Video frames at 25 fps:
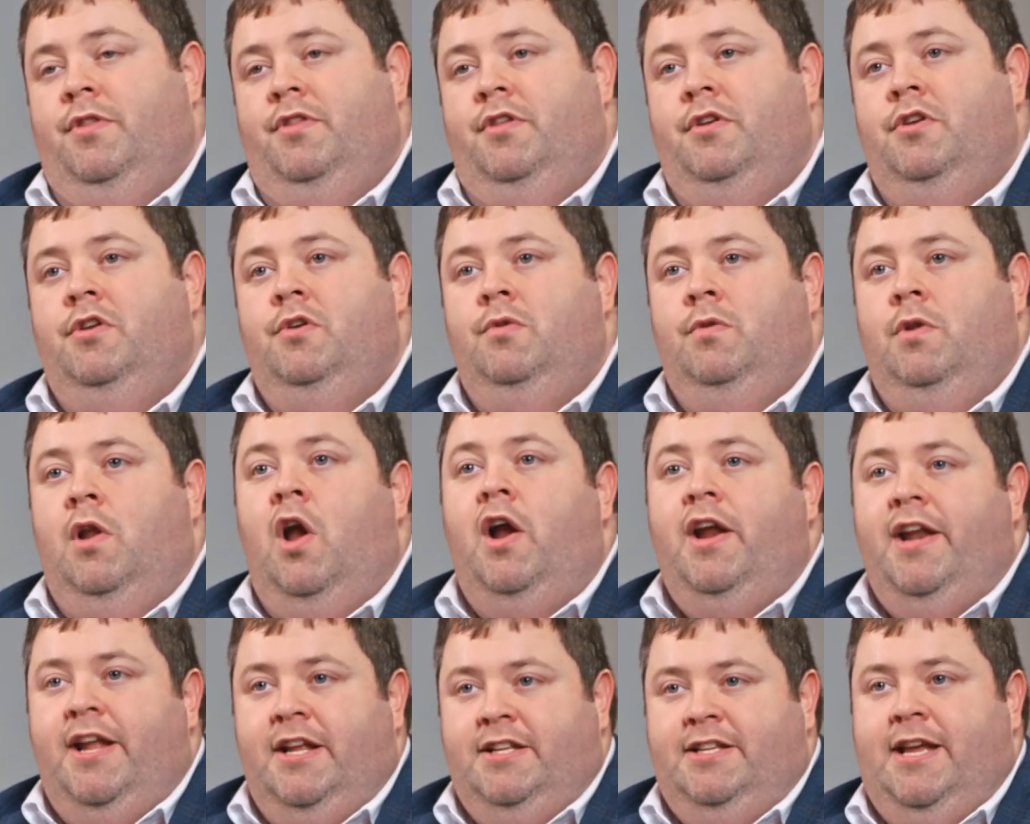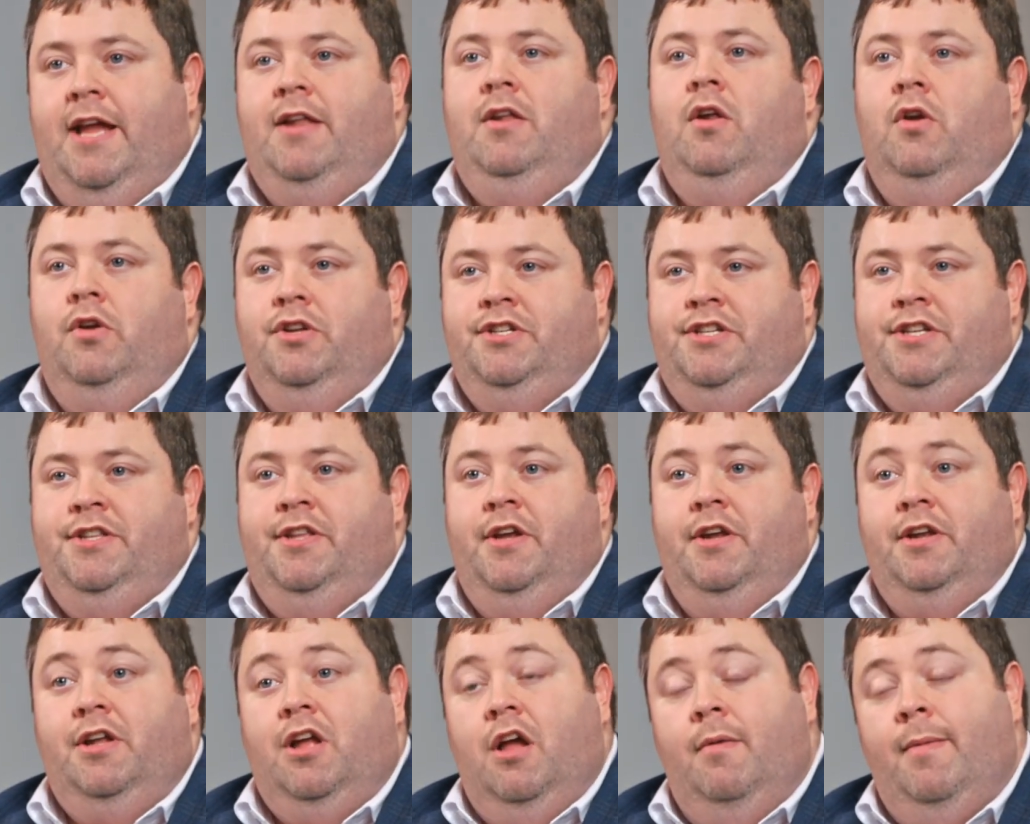the new Lightning technology that
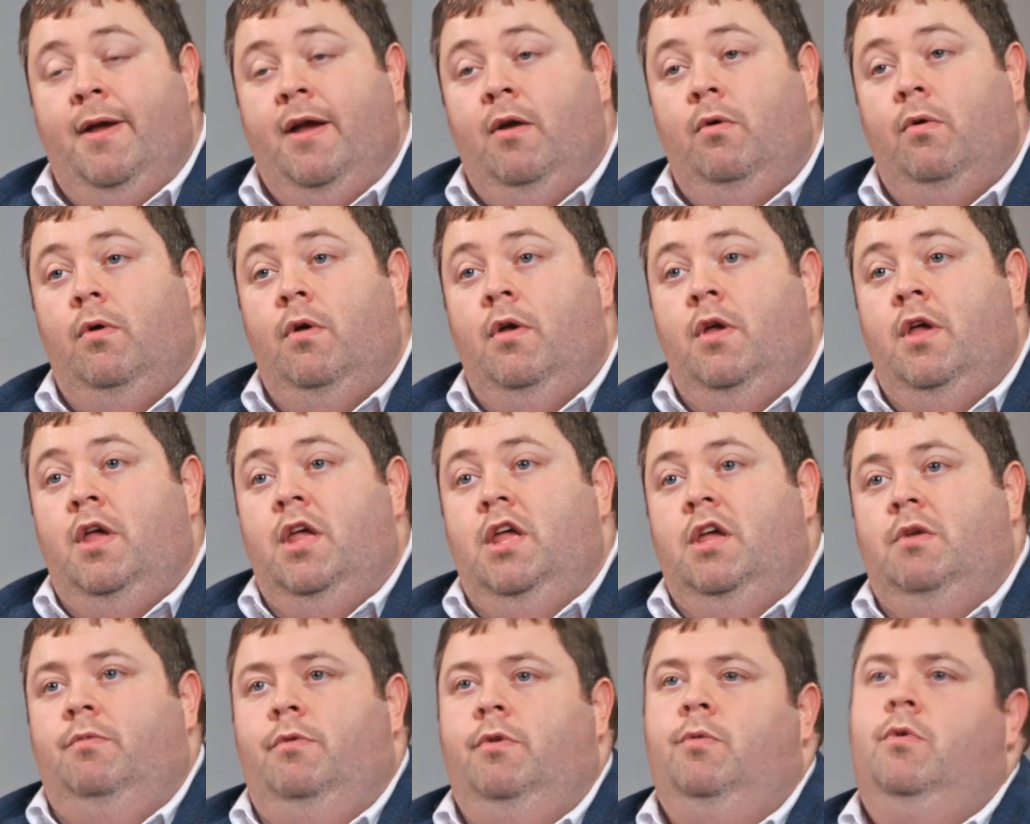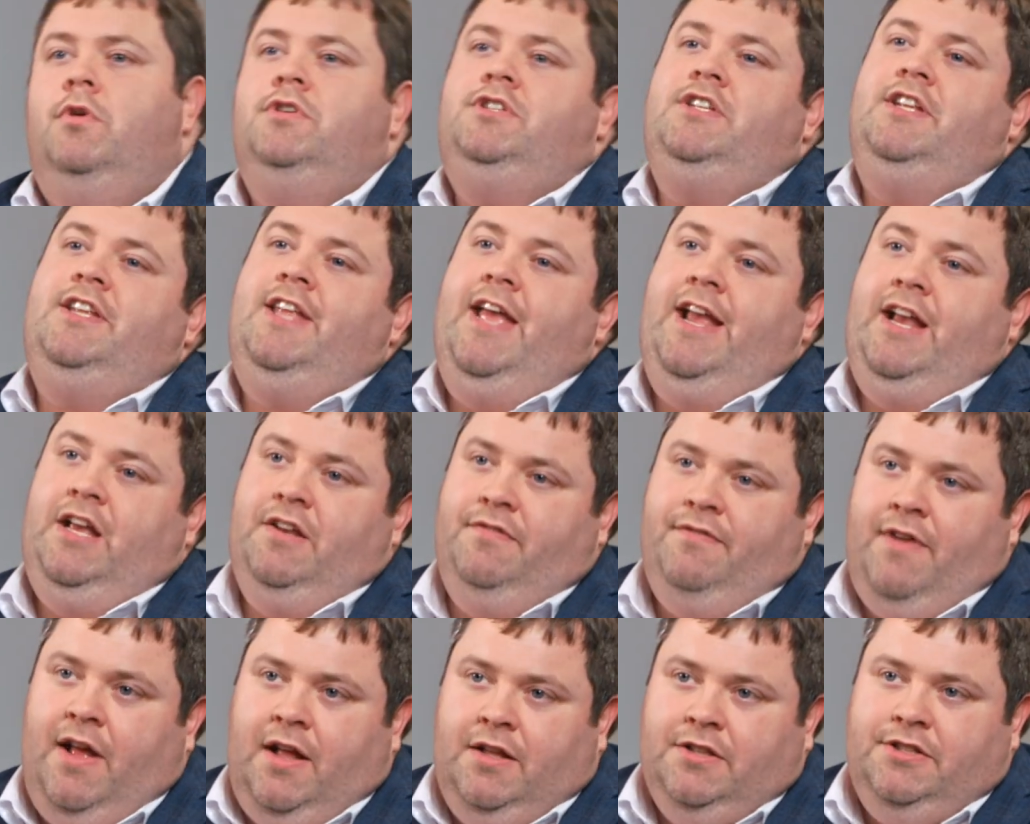had come out, we wanted to take
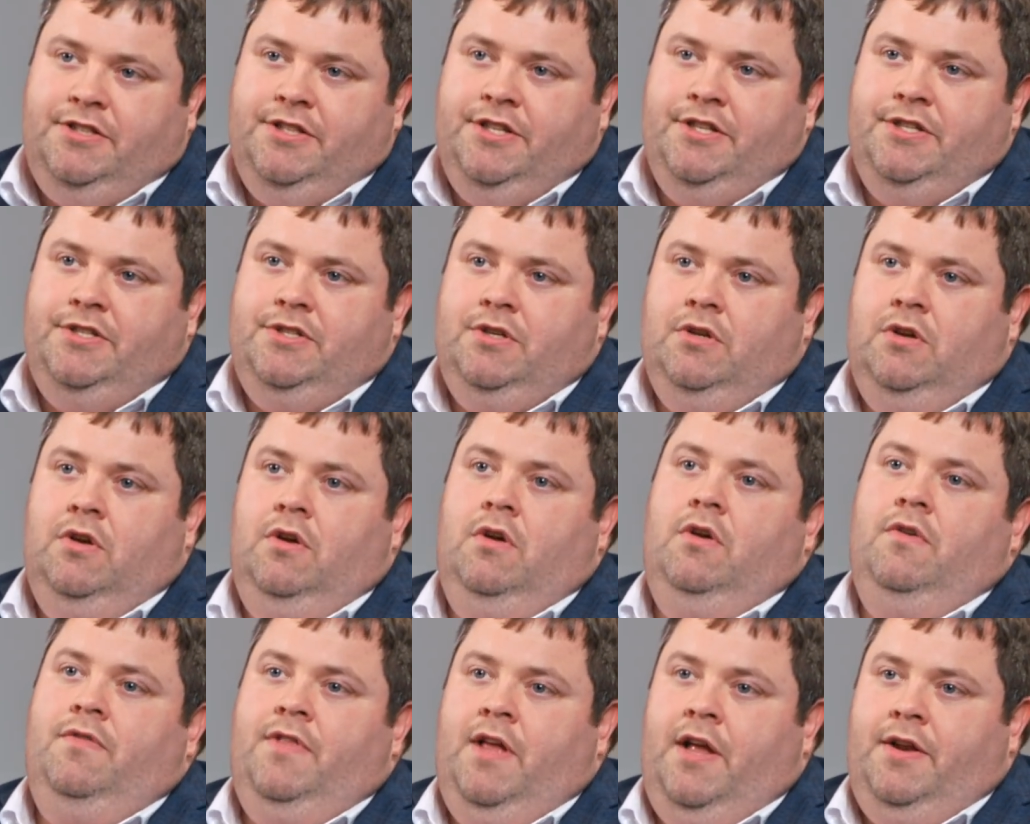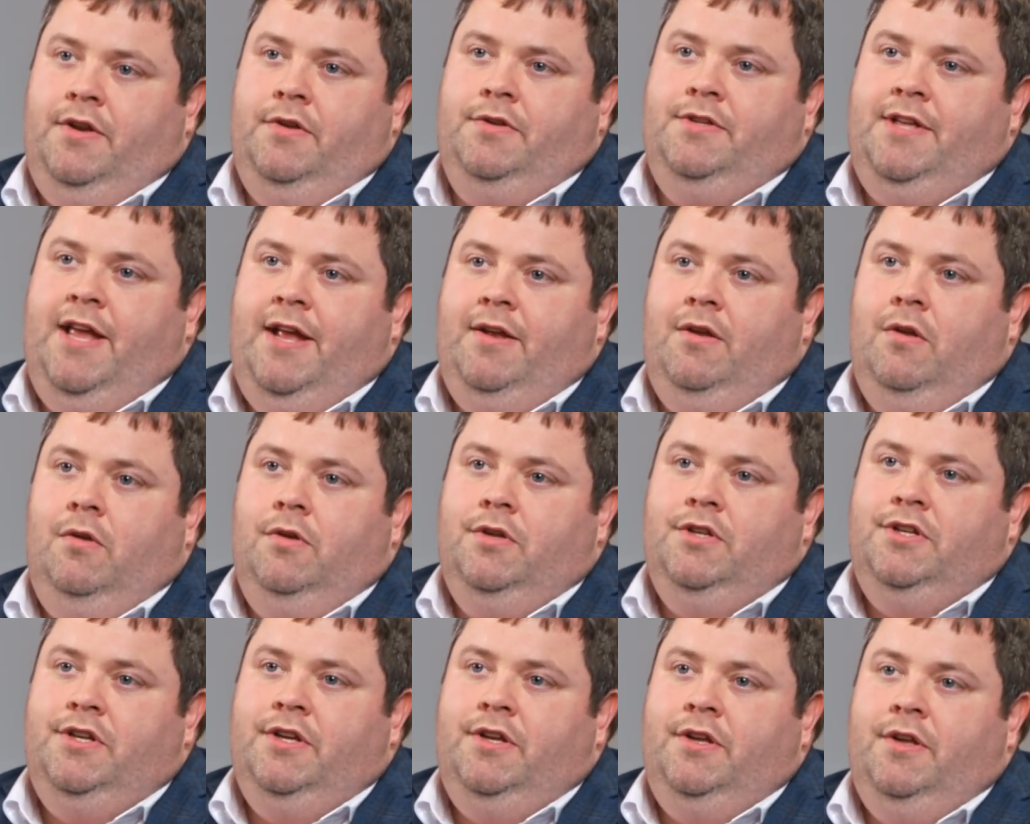advantage of that new
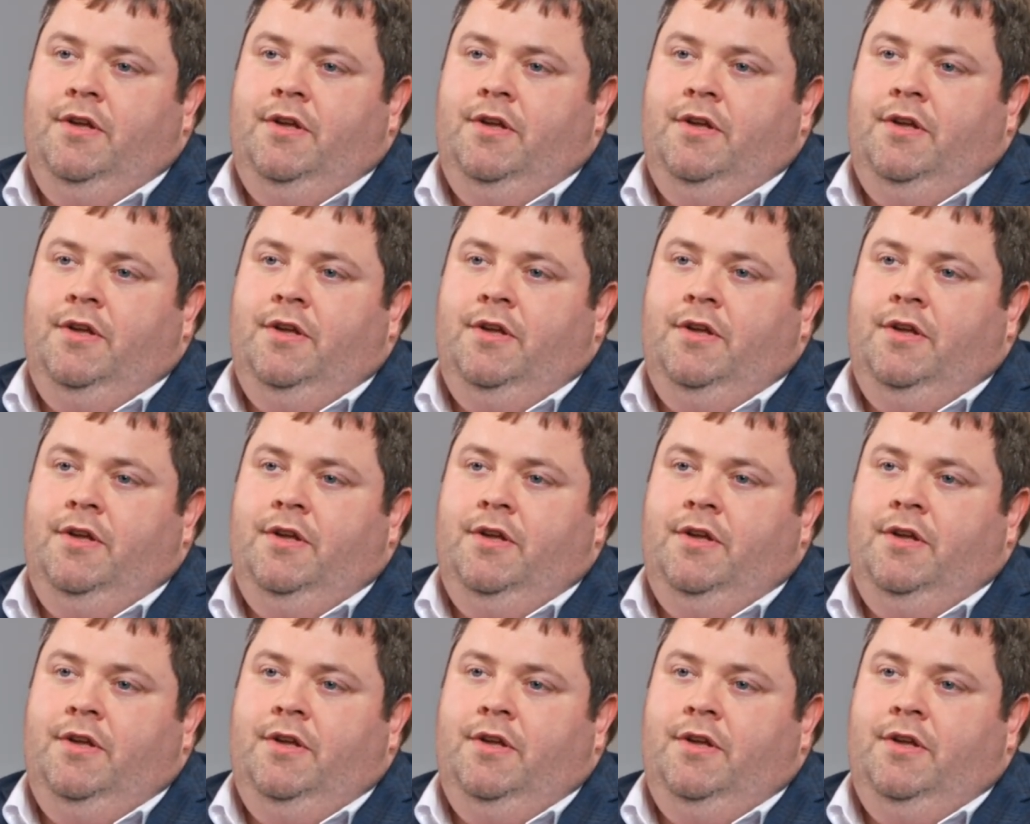technology.